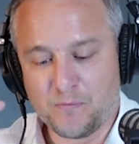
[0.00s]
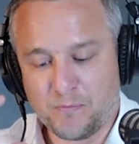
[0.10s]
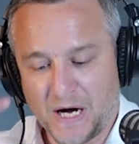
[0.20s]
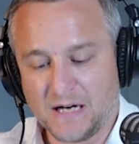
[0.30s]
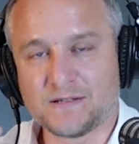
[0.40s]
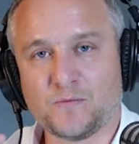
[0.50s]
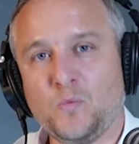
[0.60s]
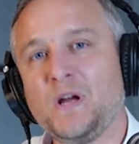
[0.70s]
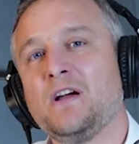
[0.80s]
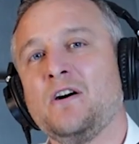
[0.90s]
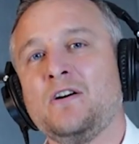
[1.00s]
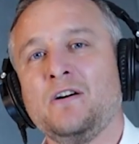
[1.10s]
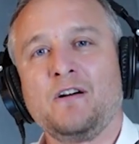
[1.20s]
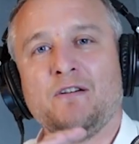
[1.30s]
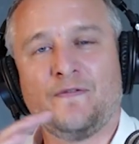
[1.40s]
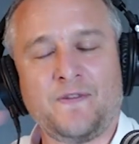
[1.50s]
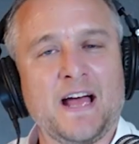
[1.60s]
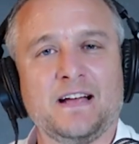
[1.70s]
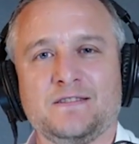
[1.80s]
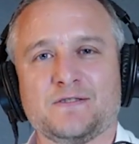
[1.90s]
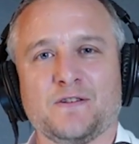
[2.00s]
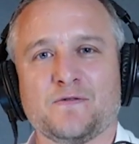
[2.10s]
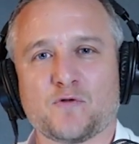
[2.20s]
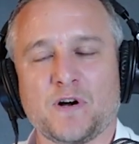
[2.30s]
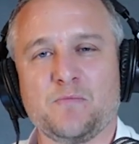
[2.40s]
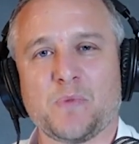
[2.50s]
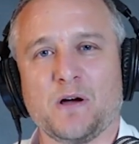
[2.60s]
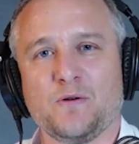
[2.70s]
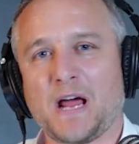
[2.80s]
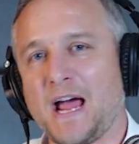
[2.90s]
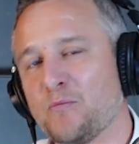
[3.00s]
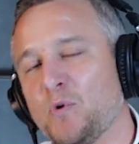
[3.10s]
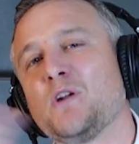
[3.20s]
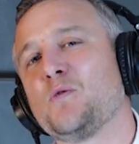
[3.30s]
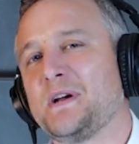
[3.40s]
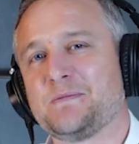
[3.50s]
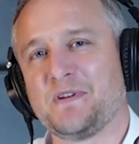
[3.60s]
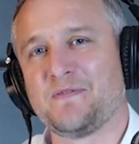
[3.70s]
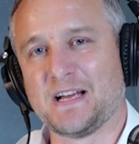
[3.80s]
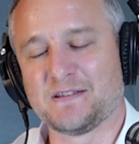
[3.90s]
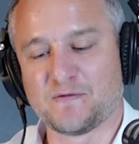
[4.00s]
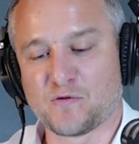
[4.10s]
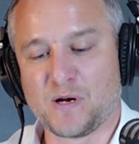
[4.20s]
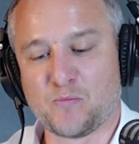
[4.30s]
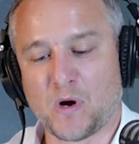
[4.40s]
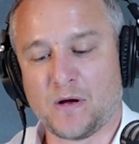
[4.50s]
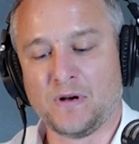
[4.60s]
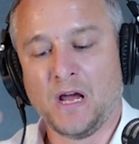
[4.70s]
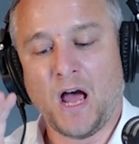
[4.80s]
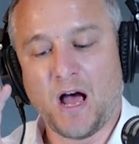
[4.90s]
But we are fans of Greenbone and will always be fans of Greenbone.